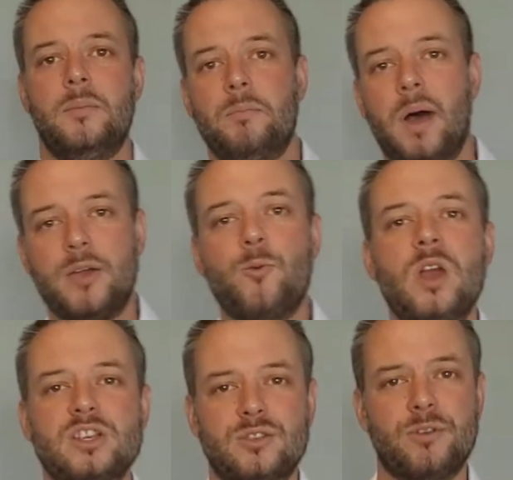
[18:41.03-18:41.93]
My
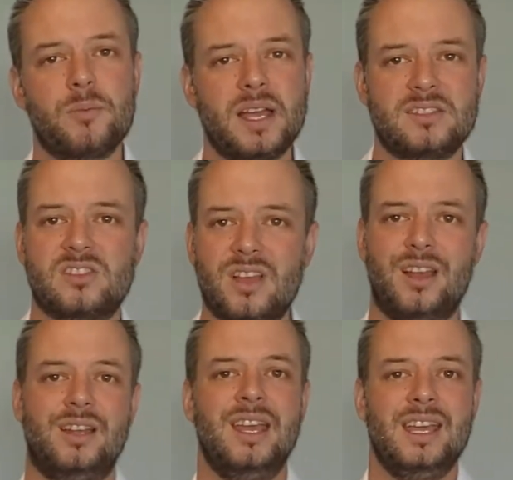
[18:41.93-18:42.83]
wish for my
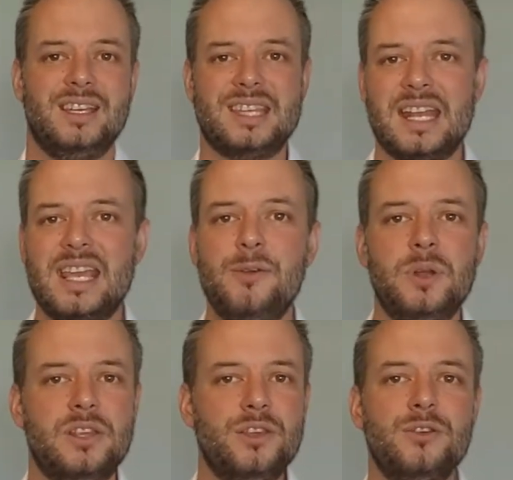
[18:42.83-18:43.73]
son is that he
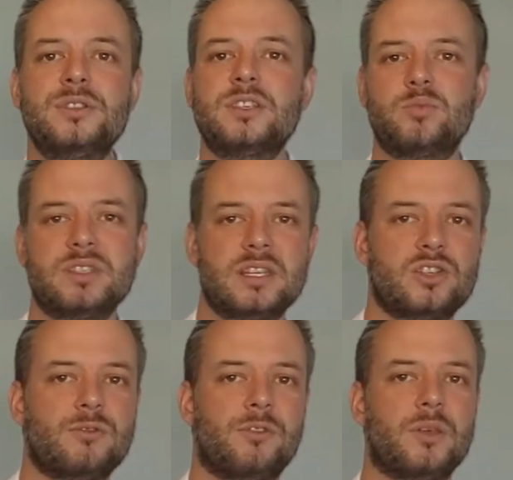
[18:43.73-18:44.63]
would use his
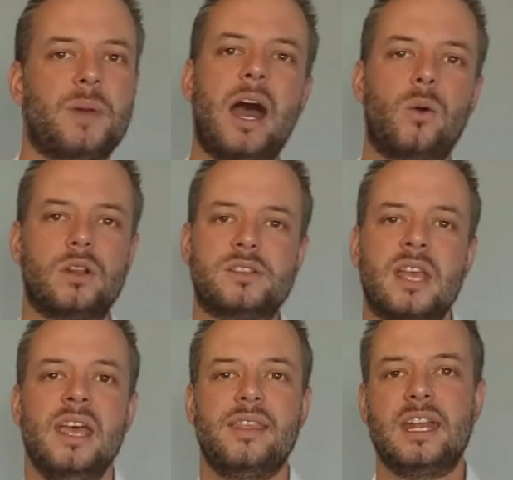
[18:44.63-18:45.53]
position for the powerless,